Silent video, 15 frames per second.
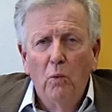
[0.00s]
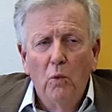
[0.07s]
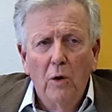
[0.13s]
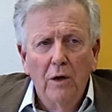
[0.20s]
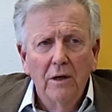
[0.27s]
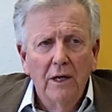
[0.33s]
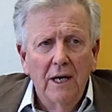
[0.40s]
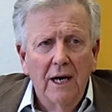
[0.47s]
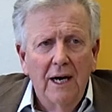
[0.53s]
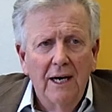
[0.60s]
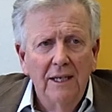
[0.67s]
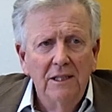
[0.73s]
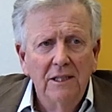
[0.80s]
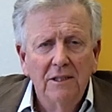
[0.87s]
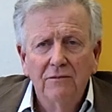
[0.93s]
What
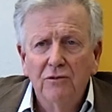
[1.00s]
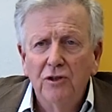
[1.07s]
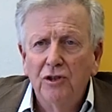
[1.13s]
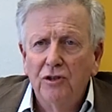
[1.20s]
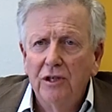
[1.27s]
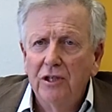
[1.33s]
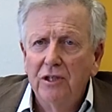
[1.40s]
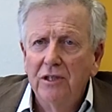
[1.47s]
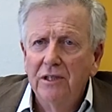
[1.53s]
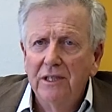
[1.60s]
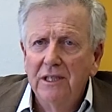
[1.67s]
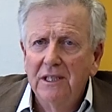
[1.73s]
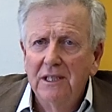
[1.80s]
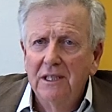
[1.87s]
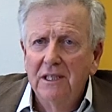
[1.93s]
kinds of restrictions
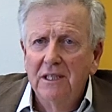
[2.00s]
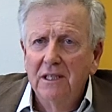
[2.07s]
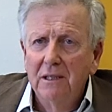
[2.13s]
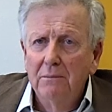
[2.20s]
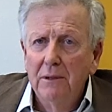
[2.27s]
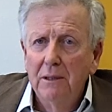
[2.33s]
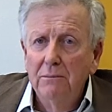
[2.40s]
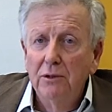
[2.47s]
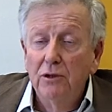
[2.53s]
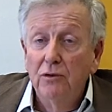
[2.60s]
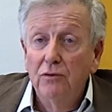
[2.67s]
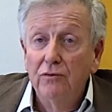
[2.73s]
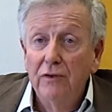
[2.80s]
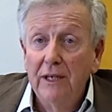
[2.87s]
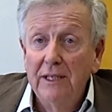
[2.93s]
exist at the moment
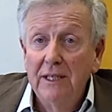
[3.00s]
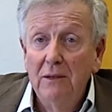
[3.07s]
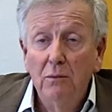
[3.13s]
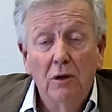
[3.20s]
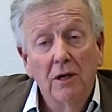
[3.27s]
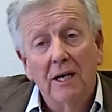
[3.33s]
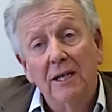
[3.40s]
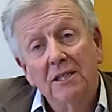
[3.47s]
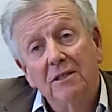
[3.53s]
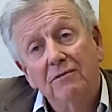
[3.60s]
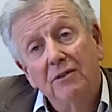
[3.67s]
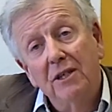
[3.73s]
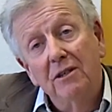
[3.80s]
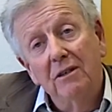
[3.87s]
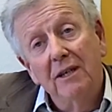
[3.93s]
already? What kinds
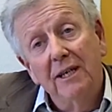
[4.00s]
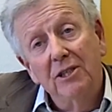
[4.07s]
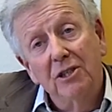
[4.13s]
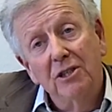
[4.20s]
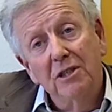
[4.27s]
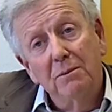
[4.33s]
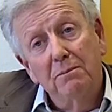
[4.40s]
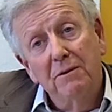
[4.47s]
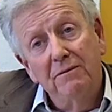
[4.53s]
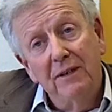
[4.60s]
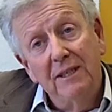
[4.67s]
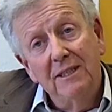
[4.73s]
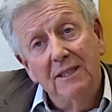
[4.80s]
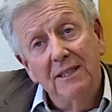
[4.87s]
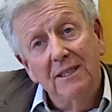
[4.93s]
of regulations
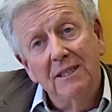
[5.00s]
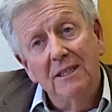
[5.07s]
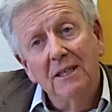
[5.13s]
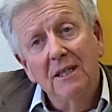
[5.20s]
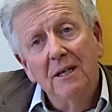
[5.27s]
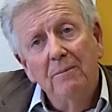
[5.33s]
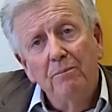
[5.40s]
prevent it?